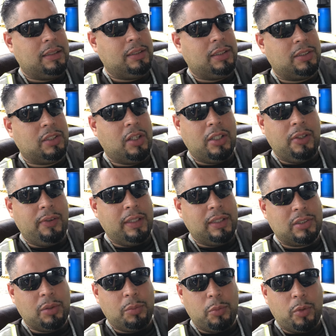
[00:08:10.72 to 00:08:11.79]
just
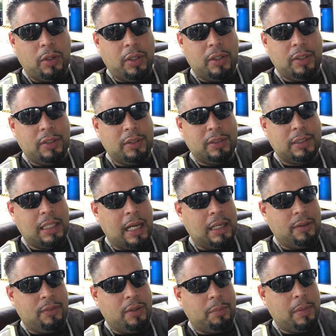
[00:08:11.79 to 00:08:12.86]
uttering some words out
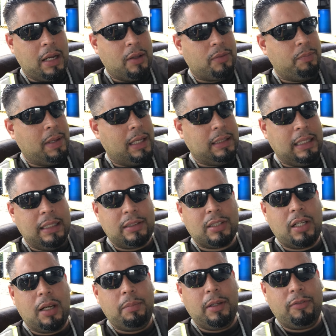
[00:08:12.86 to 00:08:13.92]
of their mouth. Man, it's
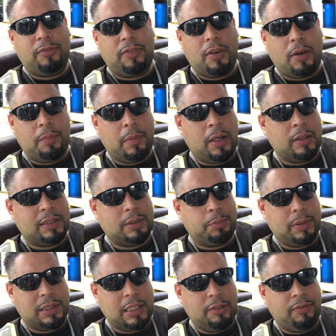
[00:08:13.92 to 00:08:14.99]
coming from a
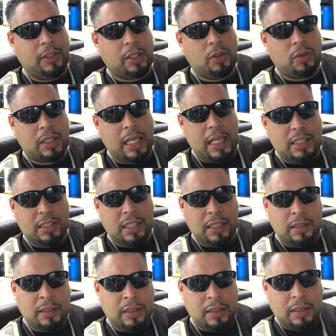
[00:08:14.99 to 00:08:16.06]
specific location
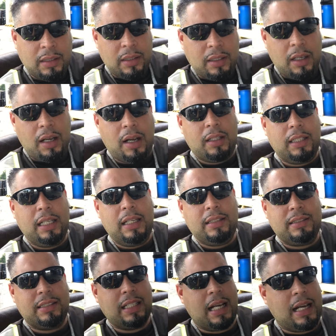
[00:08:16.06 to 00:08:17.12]
on the
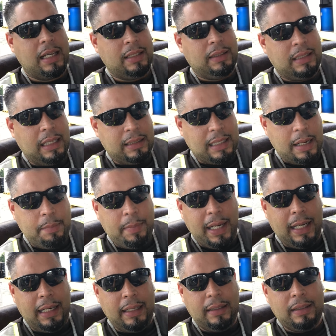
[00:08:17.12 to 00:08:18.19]
inside that they
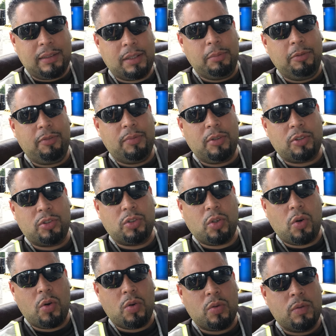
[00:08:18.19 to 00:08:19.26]
mean it. It's coming from their
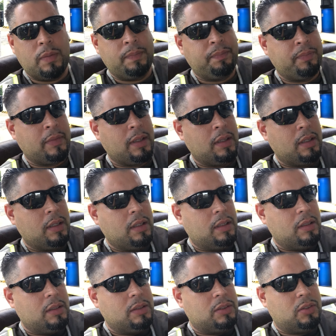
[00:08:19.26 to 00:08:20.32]
soul.
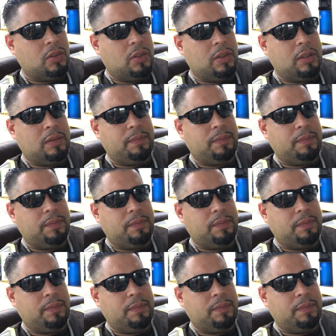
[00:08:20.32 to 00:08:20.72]
So